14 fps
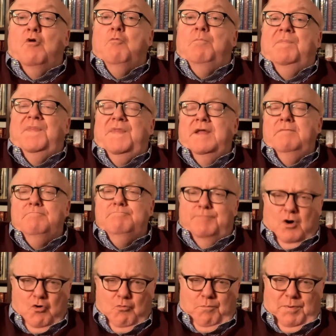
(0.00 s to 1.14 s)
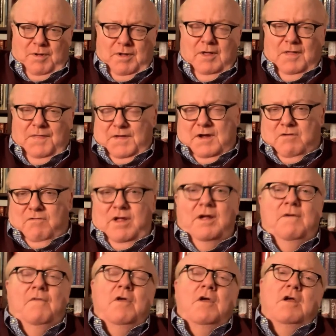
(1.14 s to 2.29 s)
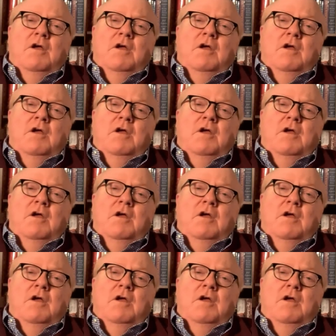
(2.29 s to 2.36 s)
pope, thin pope theory,